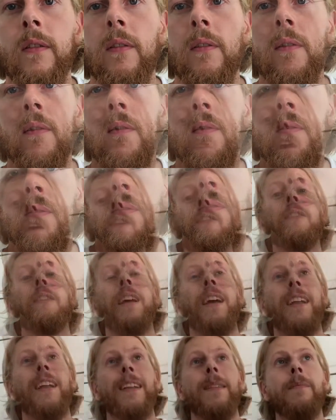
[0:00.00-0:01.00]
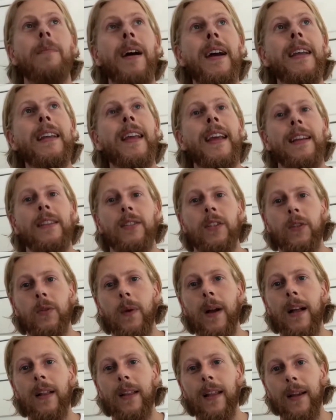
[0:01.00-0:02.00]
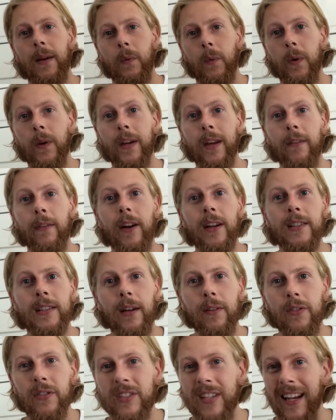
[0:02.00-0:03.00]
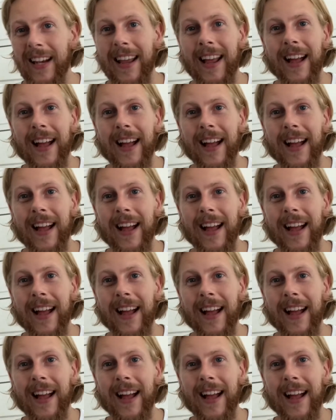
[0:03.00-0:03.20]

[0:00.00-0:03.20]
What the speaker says: I found, and in my case as well, we'll give ourselves silly